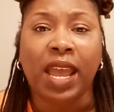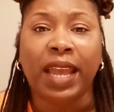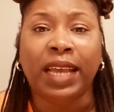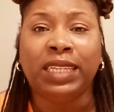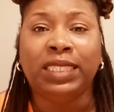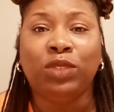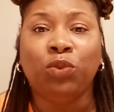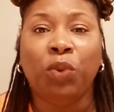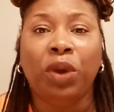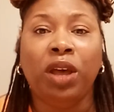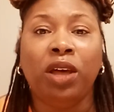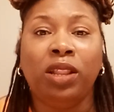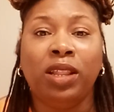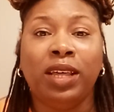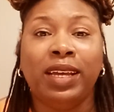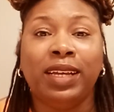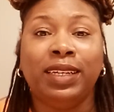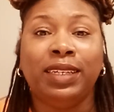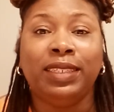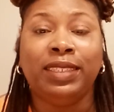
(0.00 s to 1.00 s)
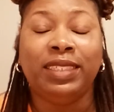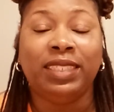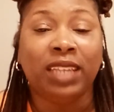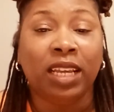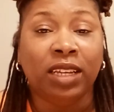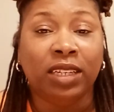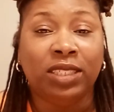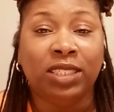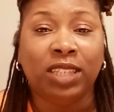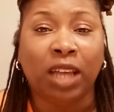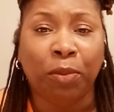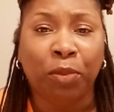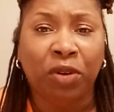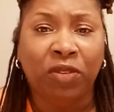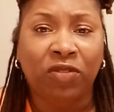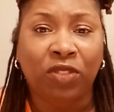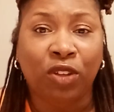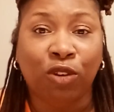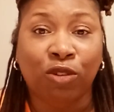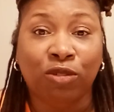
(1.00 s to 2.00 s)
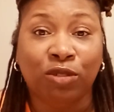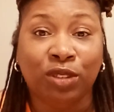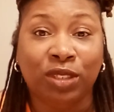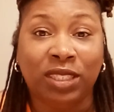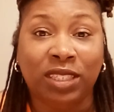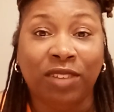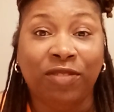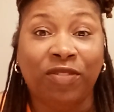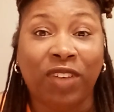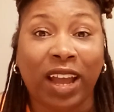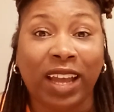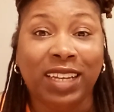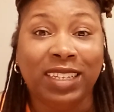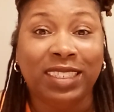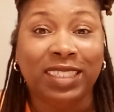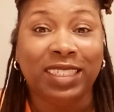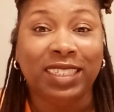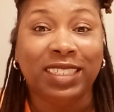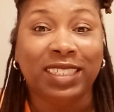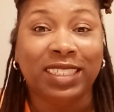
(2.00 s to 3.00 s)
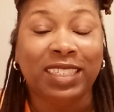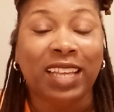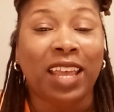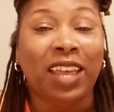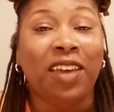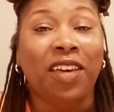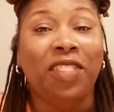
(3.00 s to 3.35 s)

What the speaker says: as well as some of those devices